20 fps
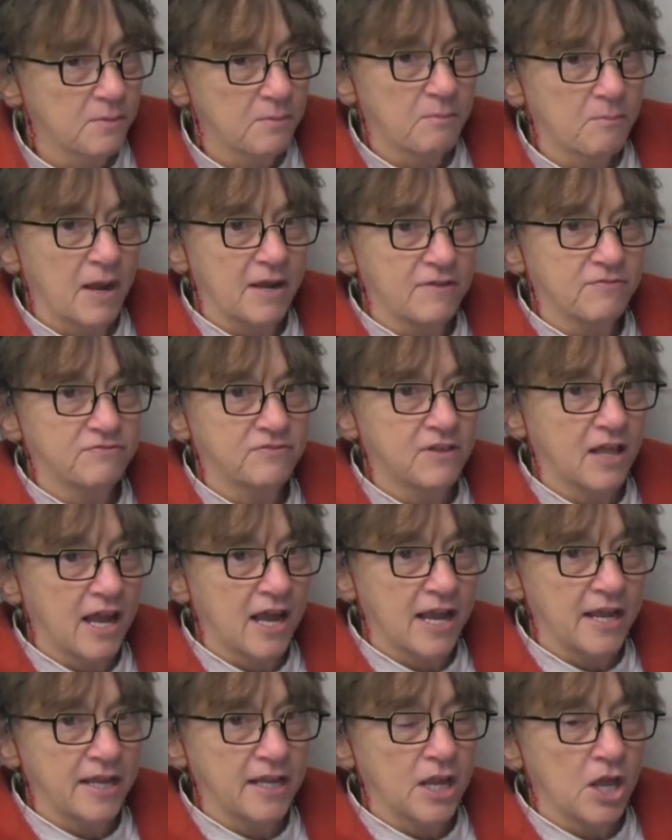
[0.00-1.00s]
by
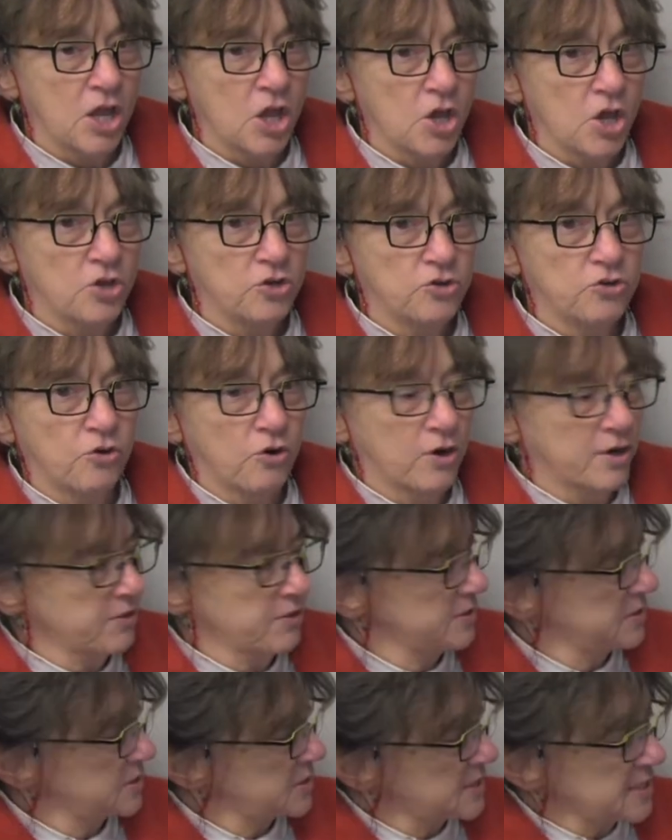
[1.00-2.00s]
flying north
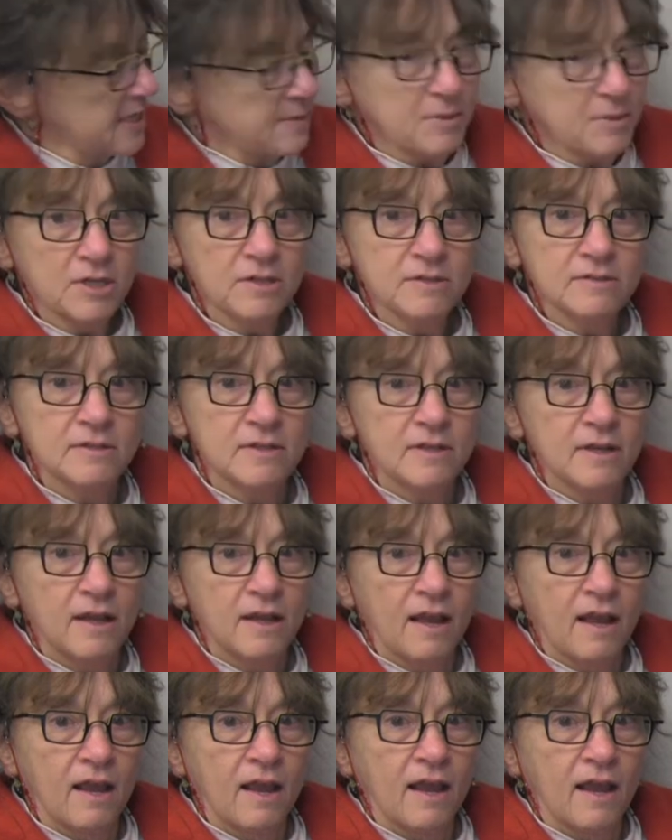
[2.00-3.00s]
in summer
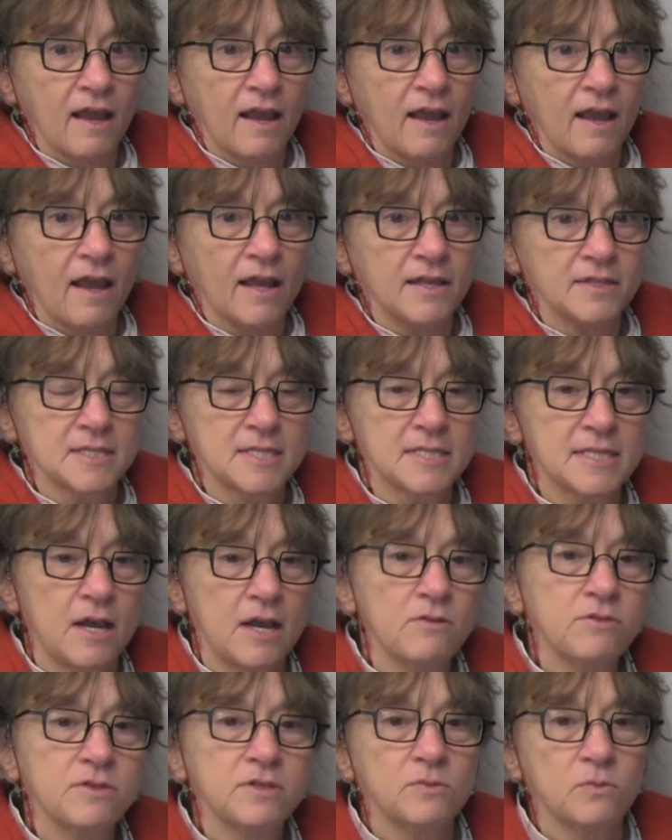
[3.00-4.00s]
and
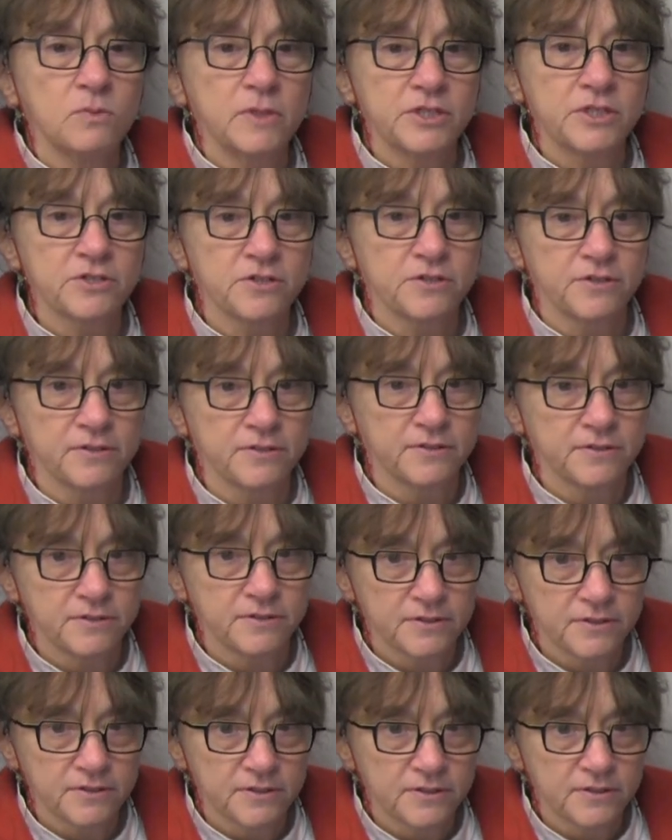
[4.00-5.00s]
south in winter.
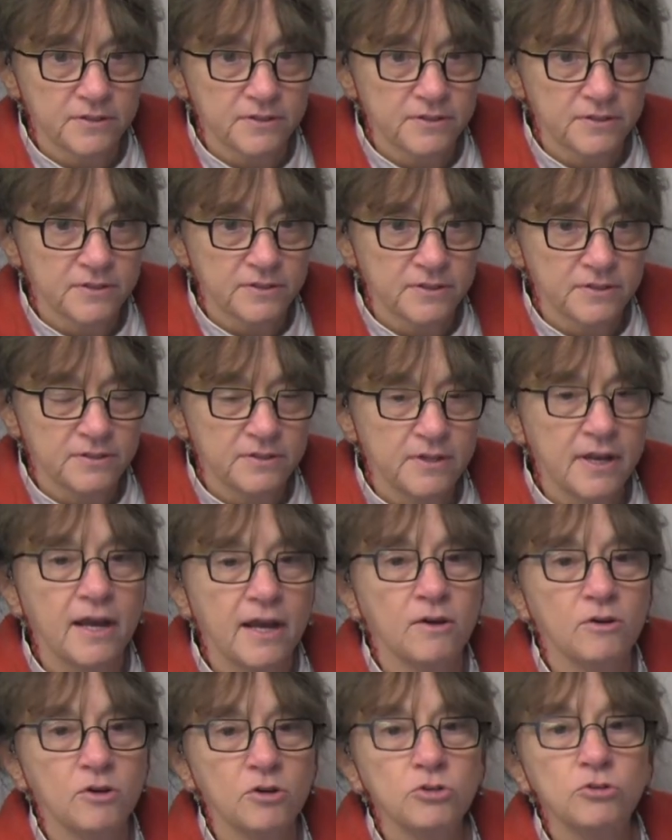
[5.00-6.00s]

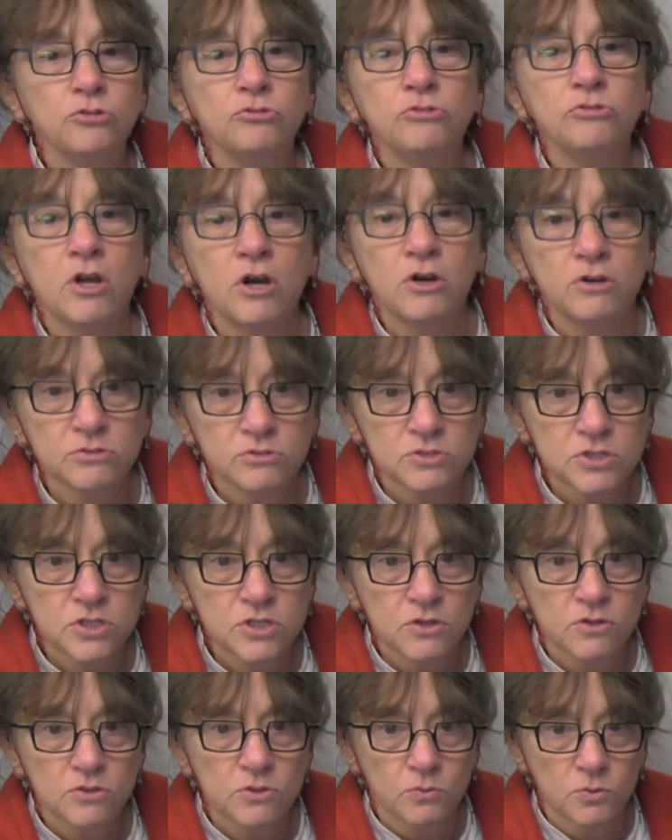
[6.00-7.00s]
Now, who
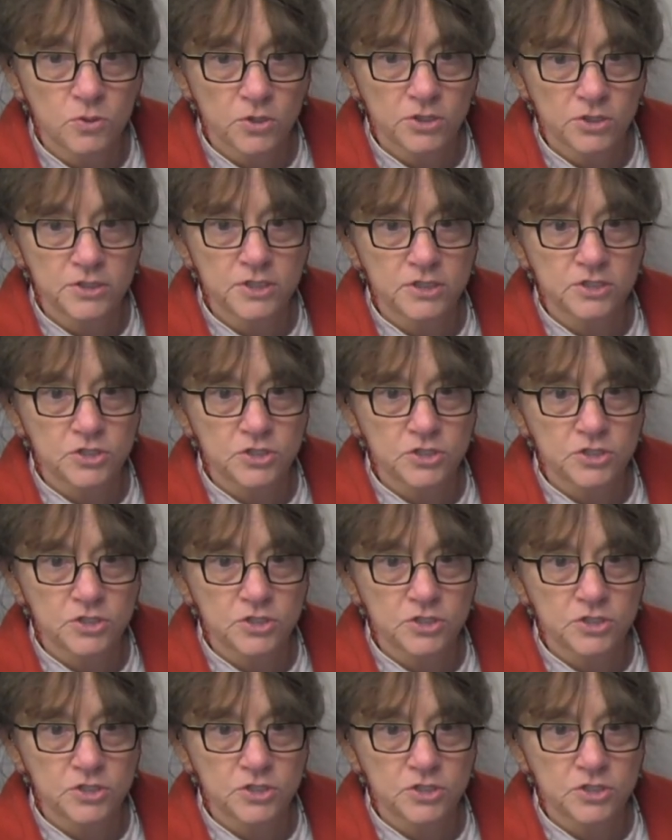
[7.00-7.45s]
knows the word that